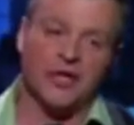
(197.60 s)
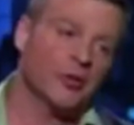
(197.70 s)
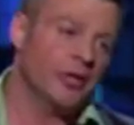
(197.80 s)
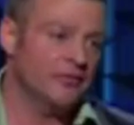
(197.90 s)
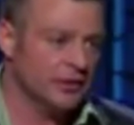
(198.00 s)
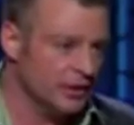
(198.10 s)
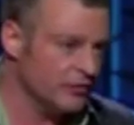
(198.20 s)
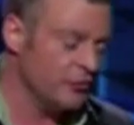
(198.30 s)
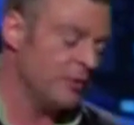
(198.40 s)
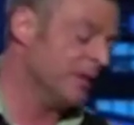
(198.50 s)
Franco, I have a
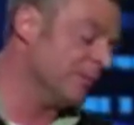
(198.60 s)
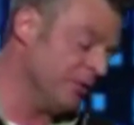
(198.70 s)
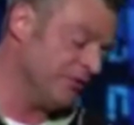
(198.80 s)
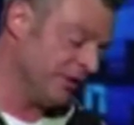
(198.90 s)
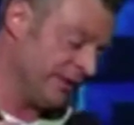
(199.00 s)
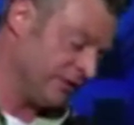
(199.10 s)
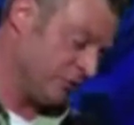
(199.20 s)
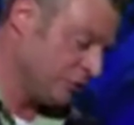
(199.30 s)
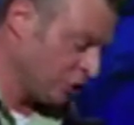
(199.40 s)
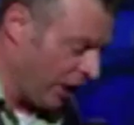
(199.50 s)
gig for you. I'm like, perfect,
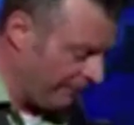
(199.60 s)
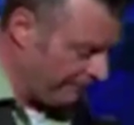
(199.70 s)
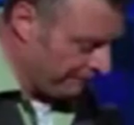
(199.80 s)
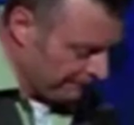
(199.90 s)
that's your job.